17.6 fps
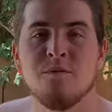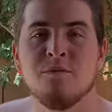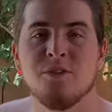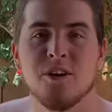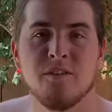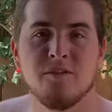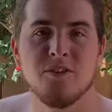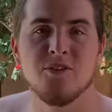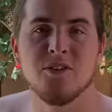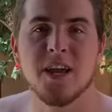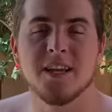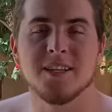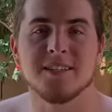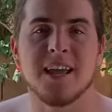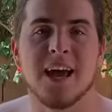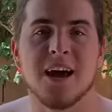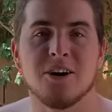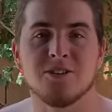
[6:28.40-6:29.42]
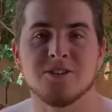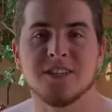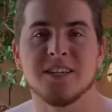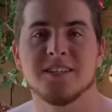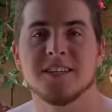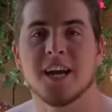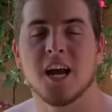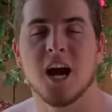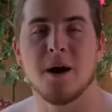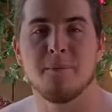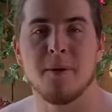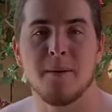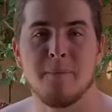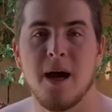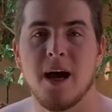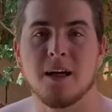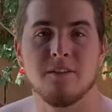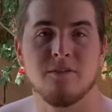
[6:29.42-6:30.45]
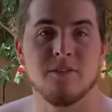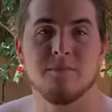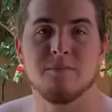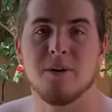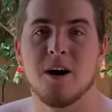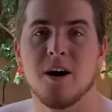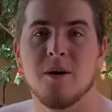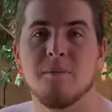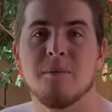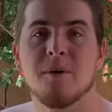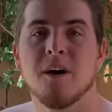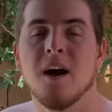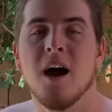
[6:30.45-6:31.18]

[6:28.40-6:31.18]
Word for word: for a few days now since I got my baclofen pump.